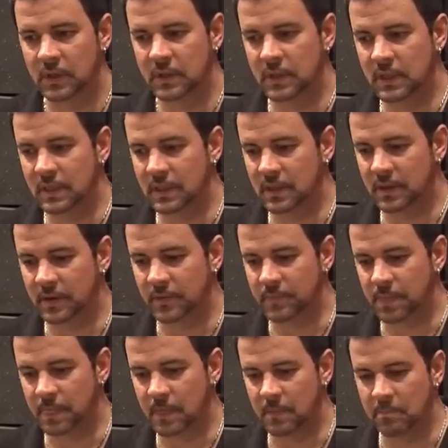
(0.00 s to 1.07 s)
the
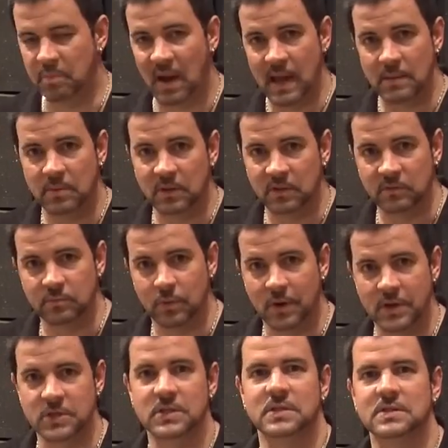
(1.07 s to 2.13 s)
Bible of
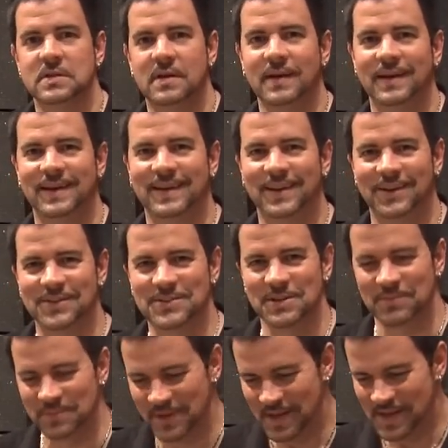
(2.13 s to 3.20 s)
brushes, you know,
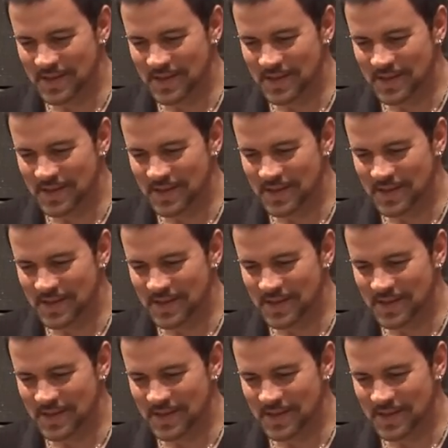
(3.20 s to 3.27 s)
some